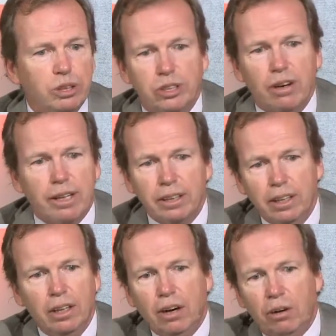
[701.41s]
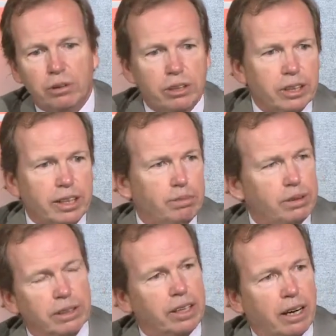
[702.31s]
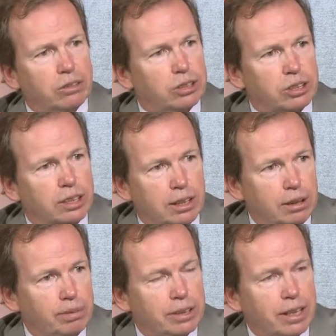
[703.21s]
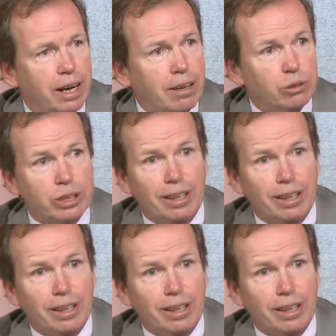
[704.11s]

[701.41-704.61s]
It's not, oh, we're going to keep you in your house just to keep you in your house.